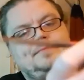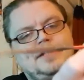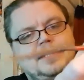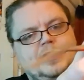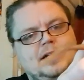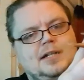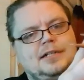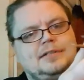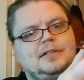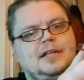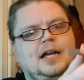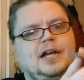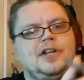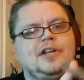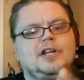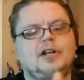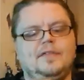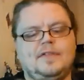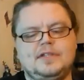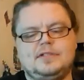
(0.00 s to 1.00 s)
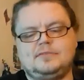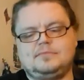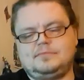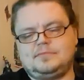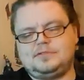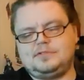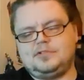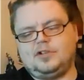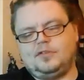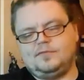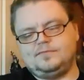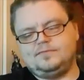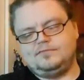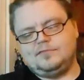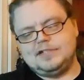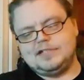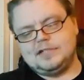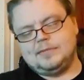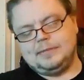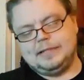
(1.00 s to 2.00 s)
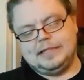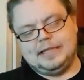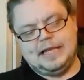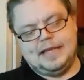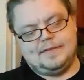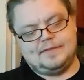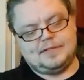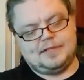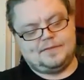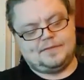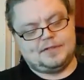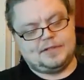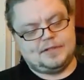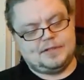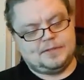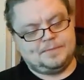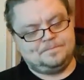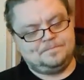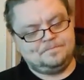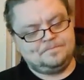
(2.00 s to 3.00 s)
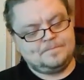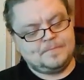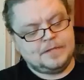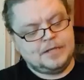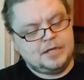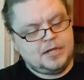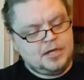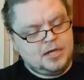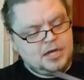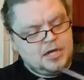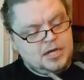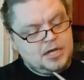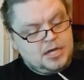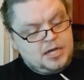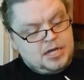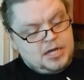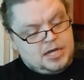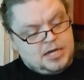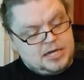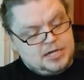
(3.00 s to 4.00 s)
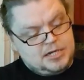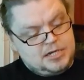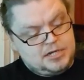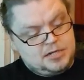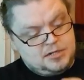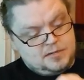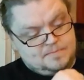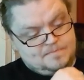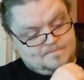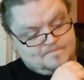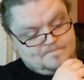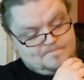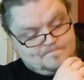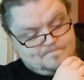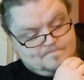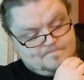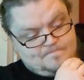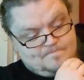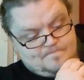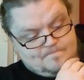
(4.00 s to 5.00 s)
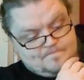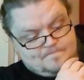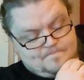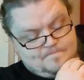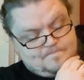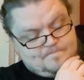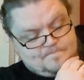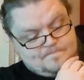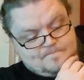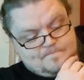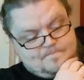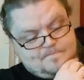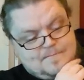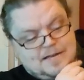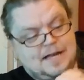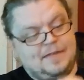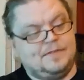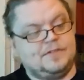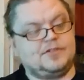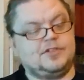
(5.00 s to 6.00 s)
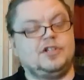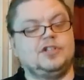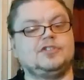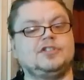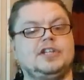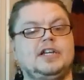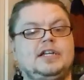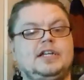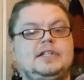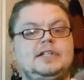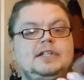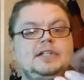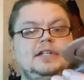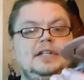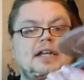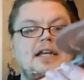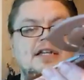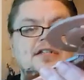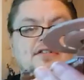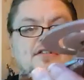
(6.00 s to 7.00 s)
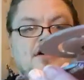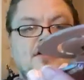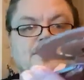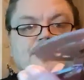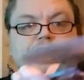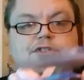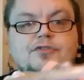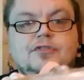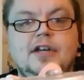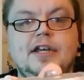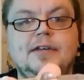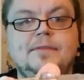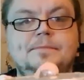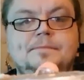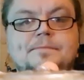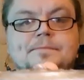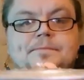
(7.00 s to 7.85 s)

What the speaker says: you know, I only got this sort of reasonably late this afternoon. And the saucer is not on straight.